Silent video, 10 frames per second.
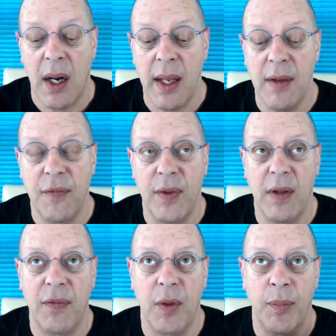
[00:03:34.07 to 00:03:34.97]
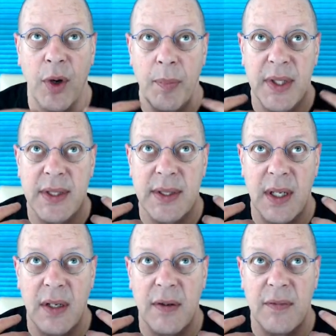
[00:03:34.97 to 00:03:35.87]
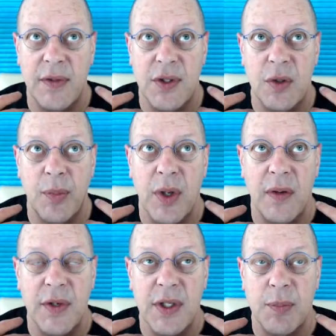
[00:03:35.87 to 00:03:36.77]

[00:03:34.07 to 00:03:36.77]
If the purpose of the supernovae